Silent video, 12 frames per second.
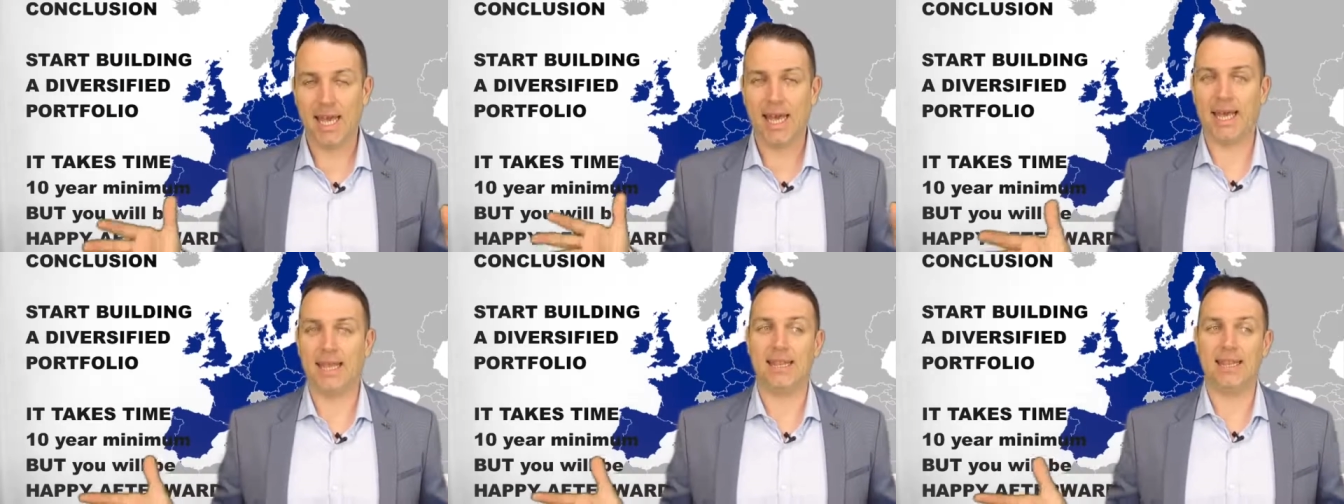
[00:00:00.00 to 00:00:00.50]

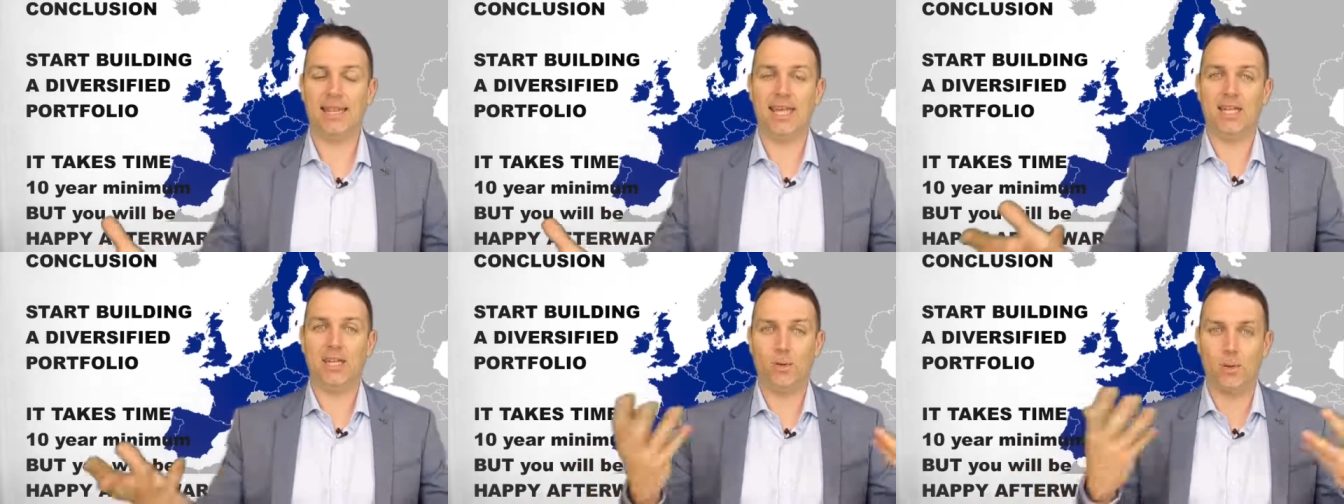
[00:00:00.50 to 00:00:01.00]
and
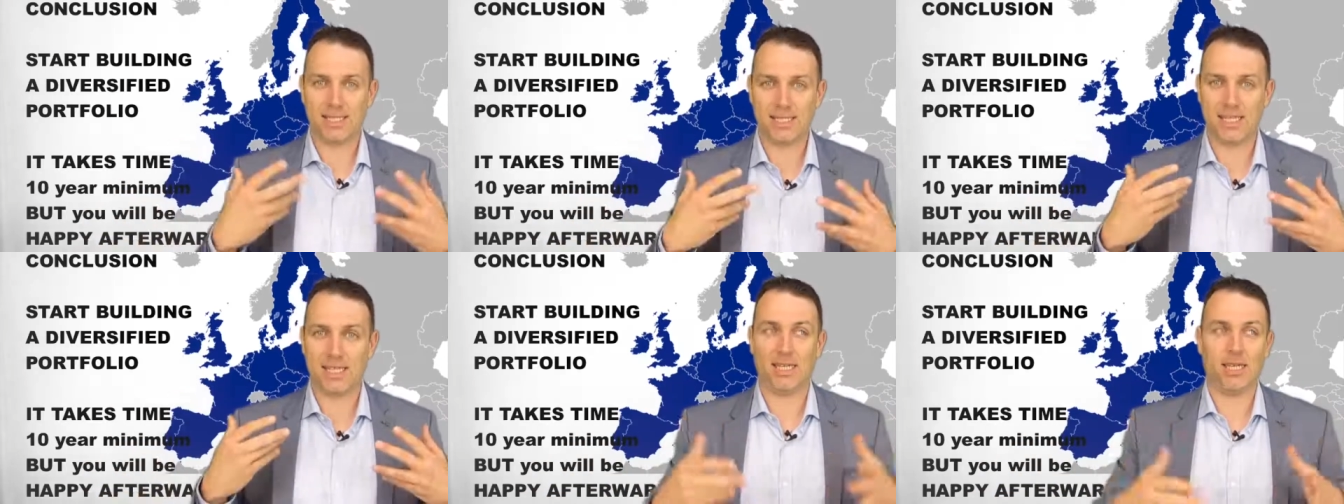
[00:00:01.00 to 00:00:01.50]
then you will
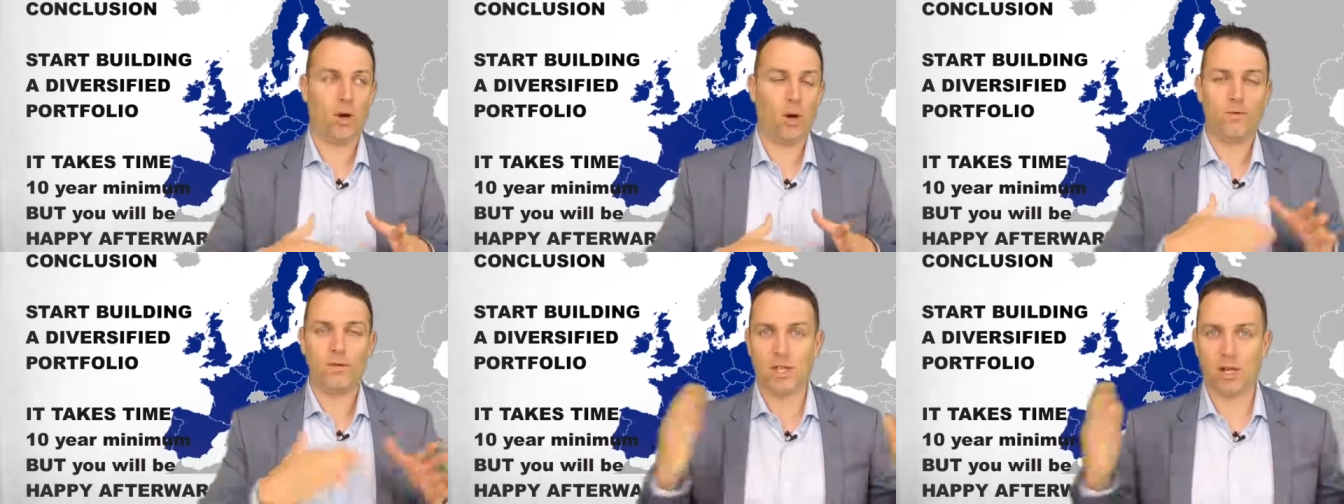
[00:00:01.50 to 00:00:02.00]
see
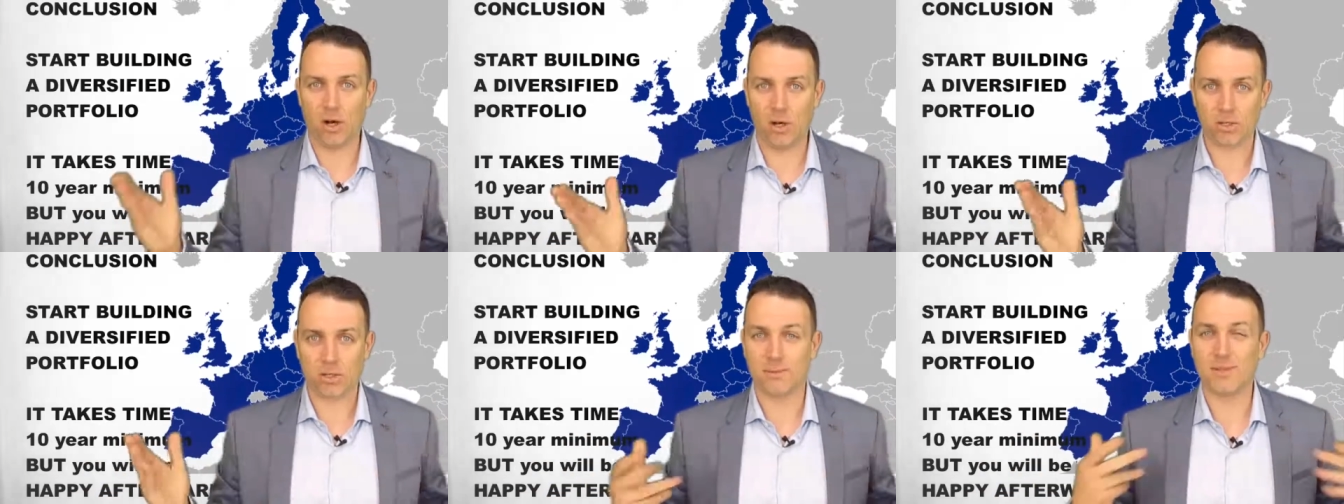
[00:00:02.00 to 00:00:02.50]
over the
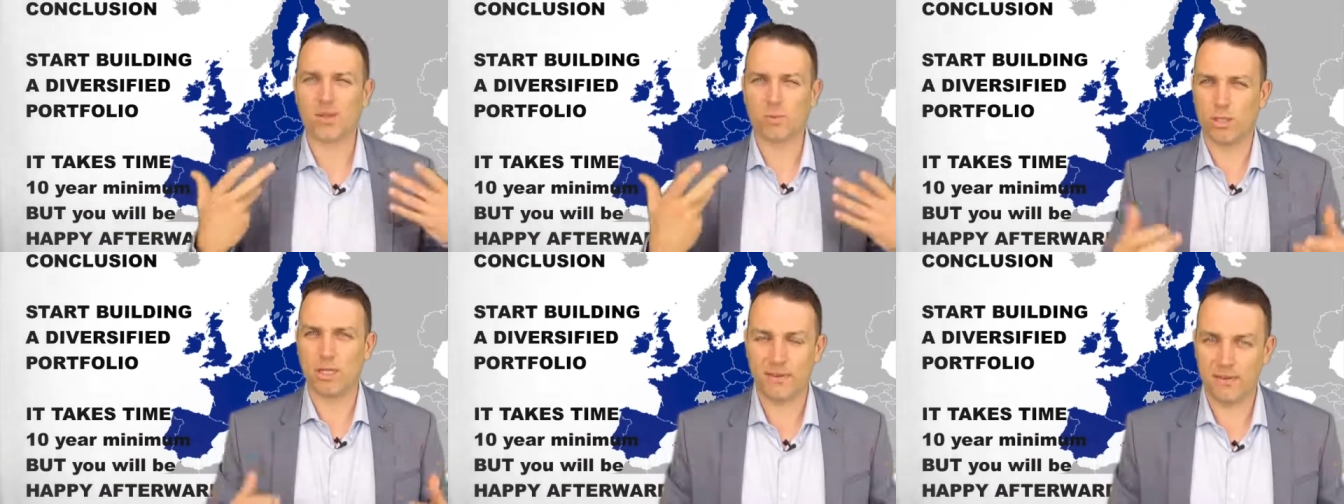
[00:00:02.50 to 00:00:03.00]
long term that
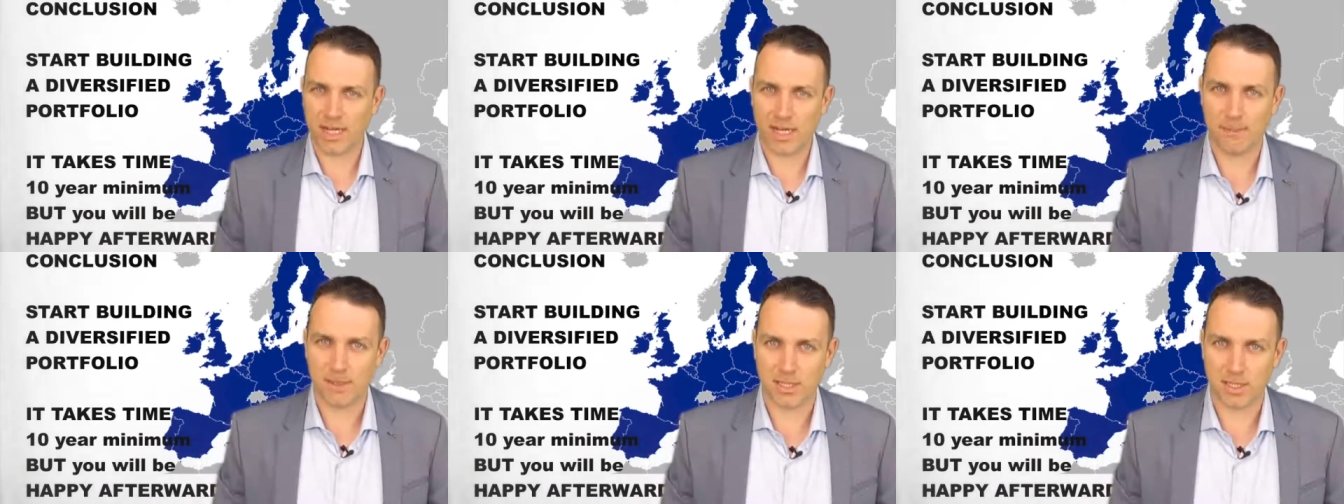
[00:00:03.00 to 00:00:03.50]
whatever
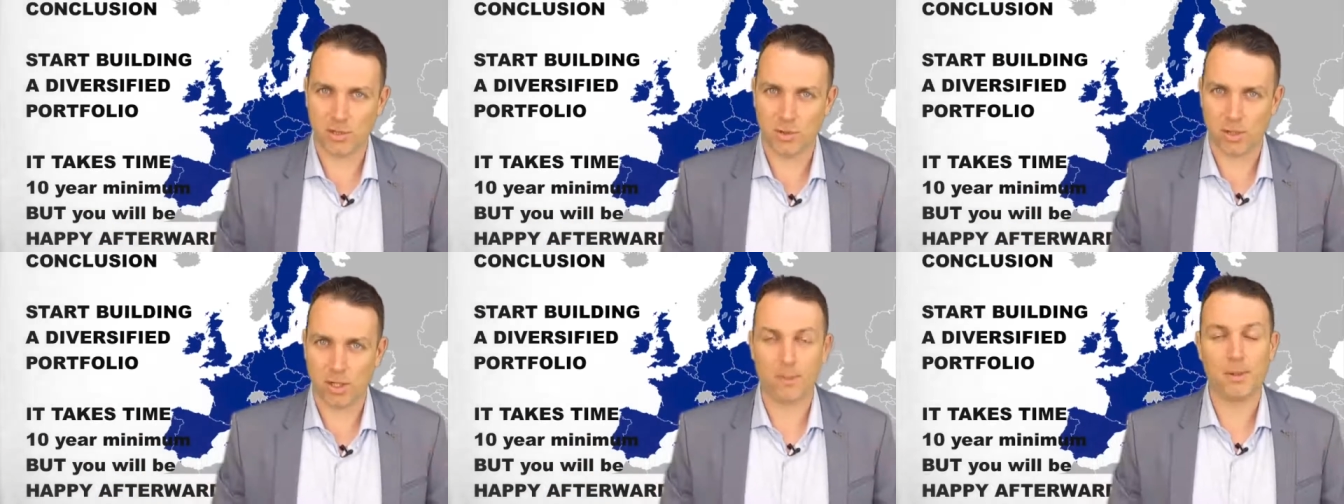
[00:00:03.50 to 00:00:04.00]
happens in
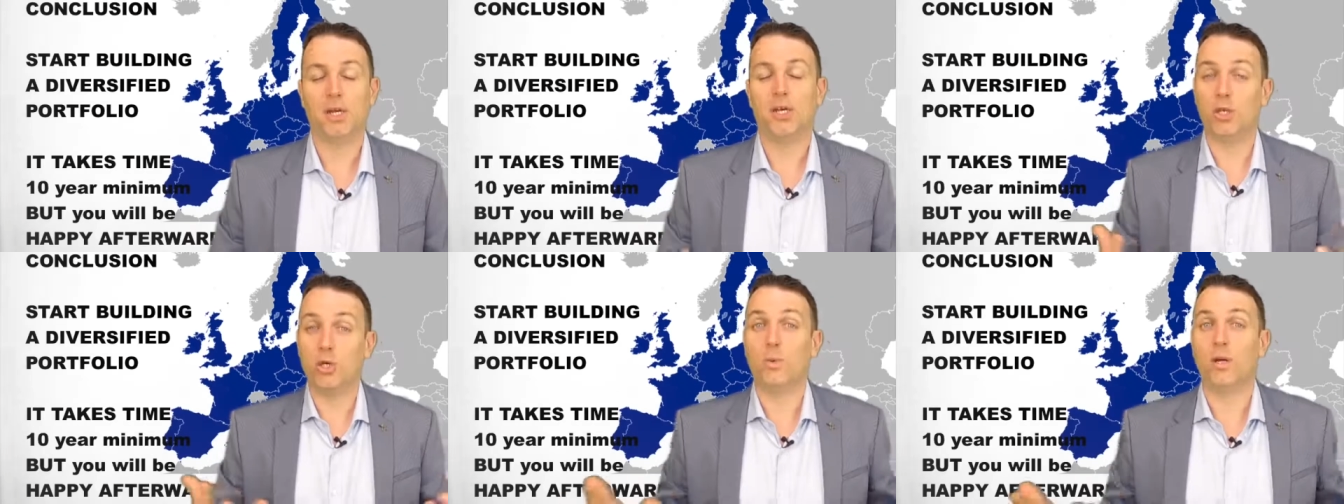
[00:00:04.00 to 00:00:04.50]
Europe,
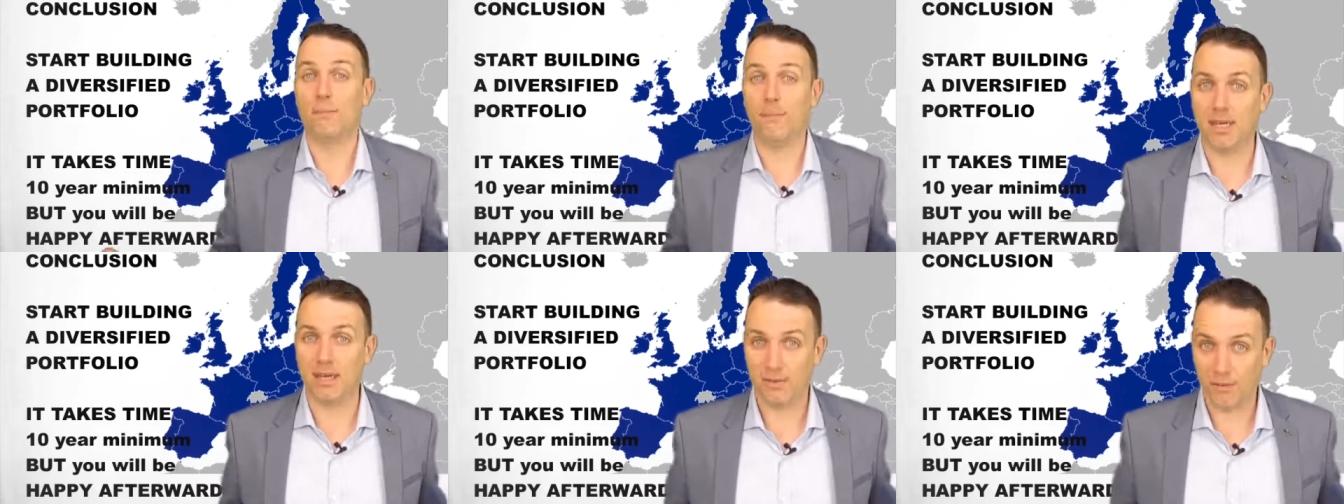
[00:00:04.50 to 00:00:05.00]
you will
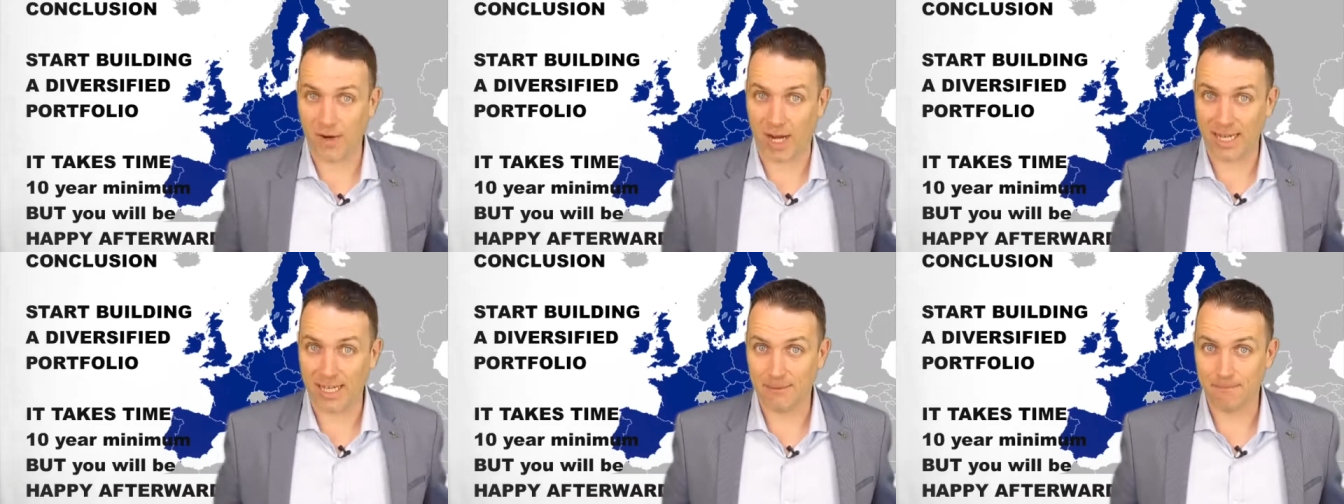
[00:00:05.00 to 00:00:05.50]
be
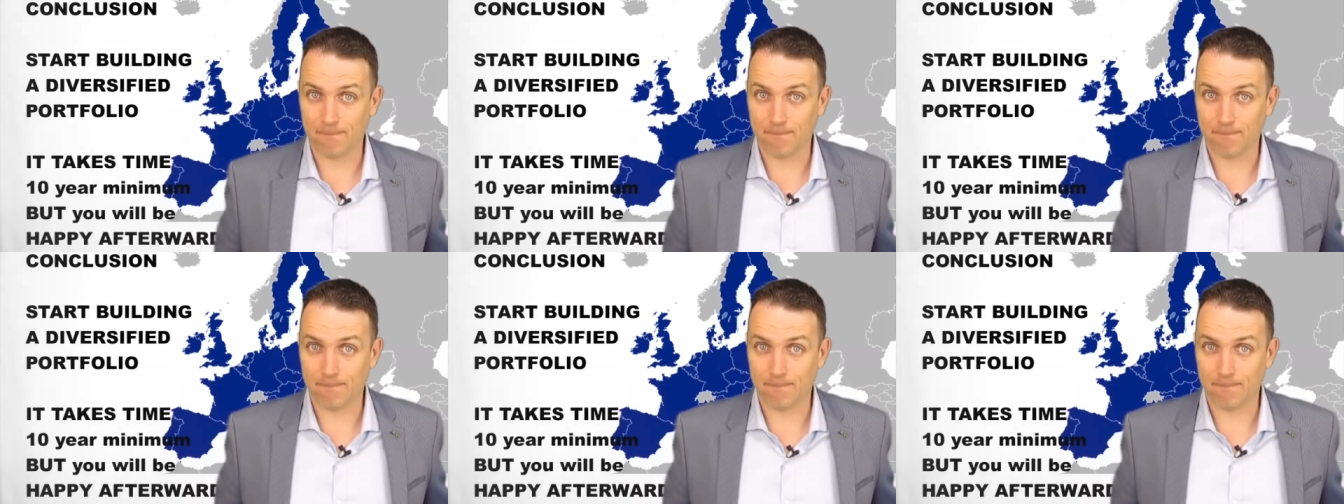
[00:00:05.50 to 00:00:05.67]
fine.